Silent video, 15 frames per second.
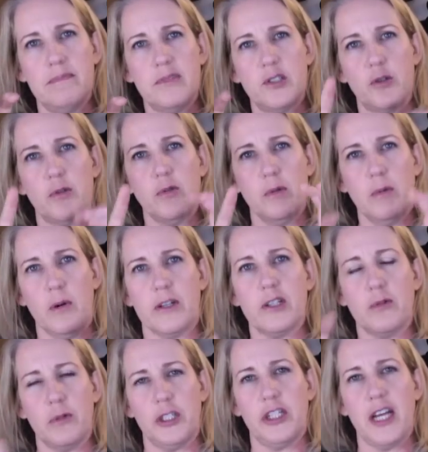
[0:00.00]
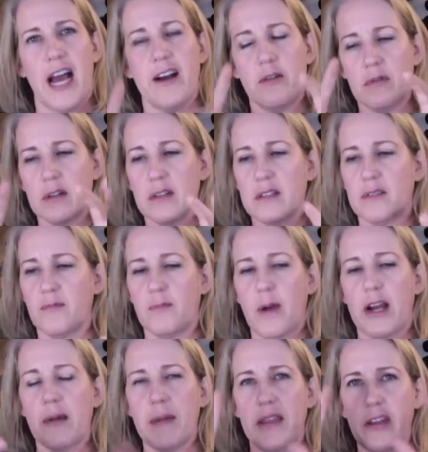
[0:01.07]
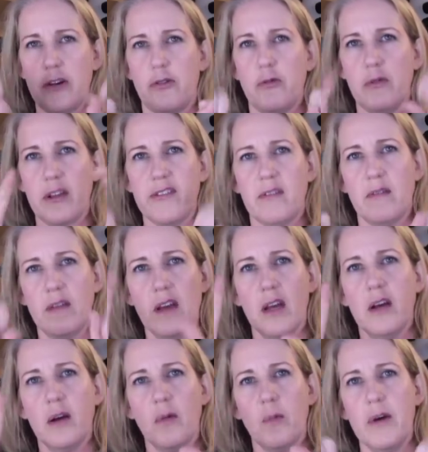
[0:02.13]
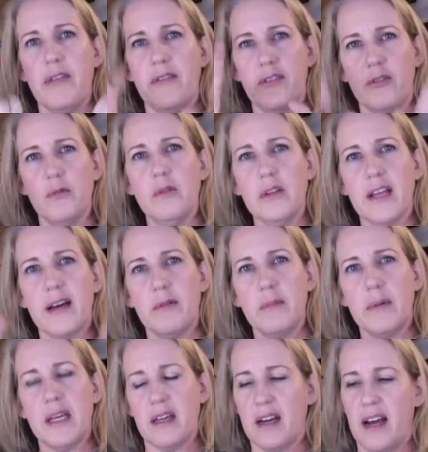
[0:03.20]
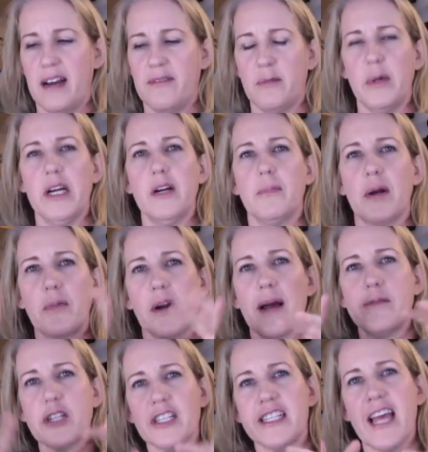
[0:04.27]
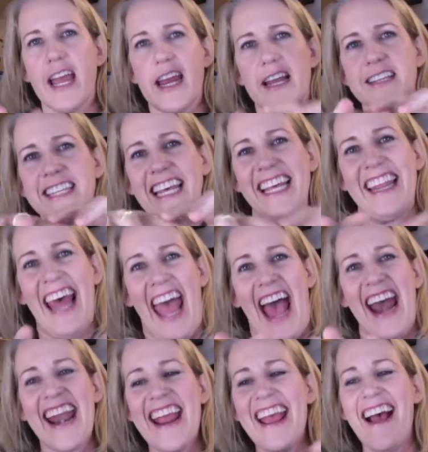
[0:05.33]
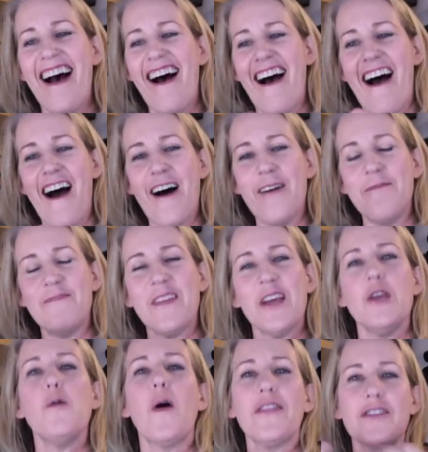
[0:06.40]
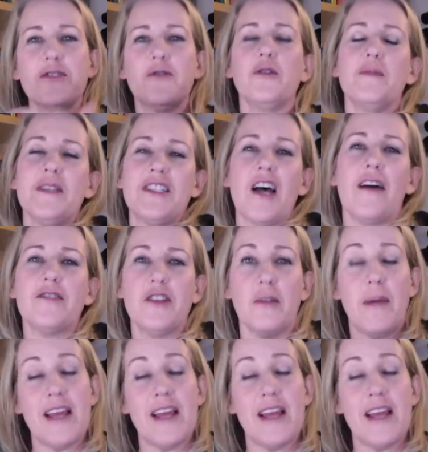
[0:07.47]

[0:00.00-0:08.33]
stool more squishy. I don't recommend that you do this with stool. That would be kind of weird, but what I'm just saying is that you want the stool to be soft so the